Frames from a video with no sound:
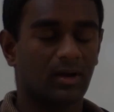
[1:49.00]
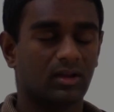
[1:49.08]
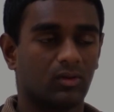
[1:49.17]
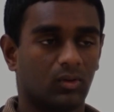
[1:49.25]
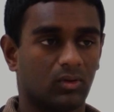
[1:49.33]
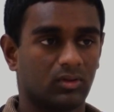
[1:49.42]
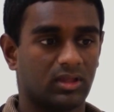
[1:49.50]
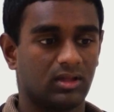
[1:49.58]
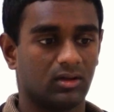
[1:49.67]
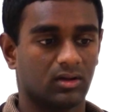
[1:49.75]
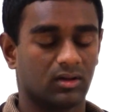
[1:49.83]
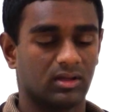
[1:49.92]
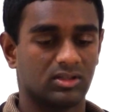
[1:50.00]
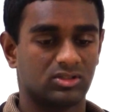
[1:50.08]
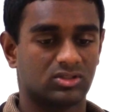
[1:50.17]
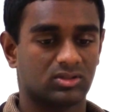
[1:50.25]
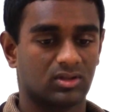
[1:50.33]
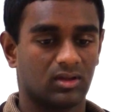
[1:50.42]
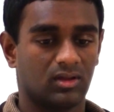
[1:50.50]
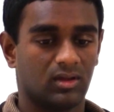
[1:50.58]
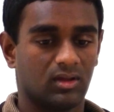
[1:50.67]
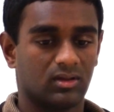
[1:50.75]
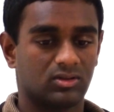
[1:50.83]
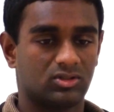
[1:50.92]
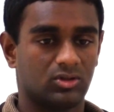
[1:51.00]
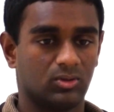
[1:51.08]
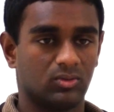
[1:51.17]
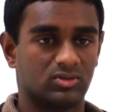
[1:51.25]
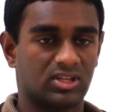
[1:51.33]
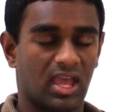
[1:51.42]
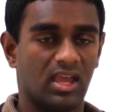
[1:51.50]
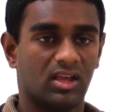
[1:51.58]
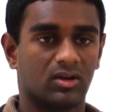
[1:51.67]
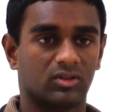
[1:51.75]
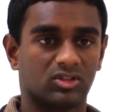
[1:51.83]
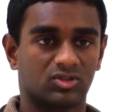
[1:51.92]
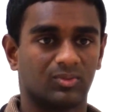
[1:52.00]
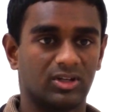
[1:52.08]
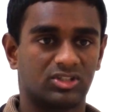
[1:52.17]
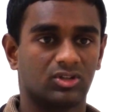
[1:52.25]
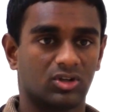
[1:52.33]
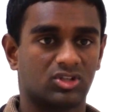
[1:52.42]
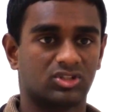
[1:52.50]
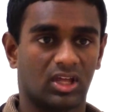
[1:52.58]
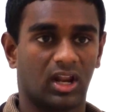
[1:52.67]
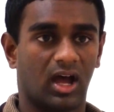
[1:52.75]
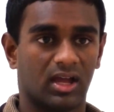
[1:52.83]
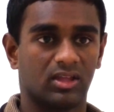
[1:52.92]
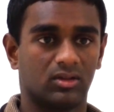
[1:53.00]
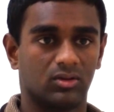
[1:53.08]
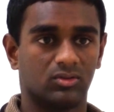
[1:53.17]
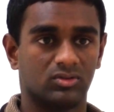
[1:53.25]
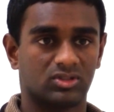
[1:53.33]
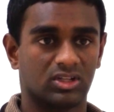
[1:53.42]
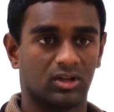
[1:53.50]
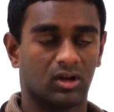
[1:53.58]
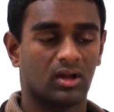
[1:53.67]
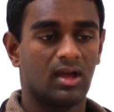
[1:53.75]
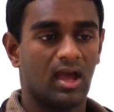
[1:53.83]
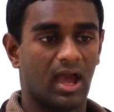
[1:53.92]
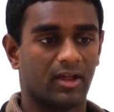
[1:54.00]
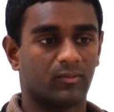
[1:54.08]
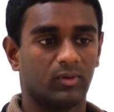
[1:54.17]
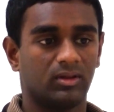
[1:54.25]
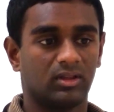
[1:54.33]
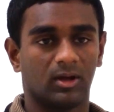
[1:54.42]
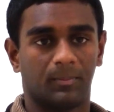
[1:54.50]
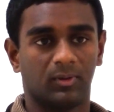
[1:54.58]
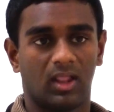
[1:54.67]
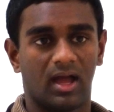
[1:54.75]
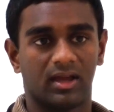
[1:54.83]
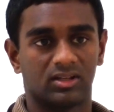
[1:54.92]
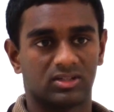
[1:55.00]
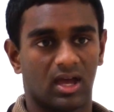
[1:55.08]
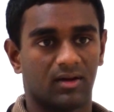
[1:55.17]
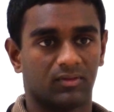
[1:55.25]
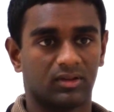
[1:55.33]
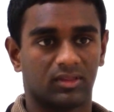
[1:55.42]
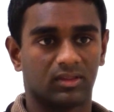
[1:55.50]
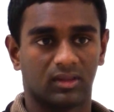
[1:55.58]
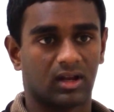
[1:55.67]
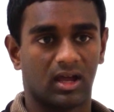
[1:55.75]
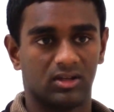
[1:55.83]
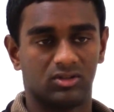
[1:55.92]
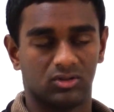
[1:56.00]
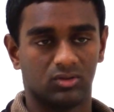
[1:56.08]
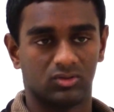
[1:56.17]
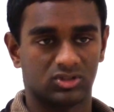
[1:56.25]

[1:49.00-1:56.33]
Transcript: my goal here is to take this research that I use here and really apply it to everything that I do.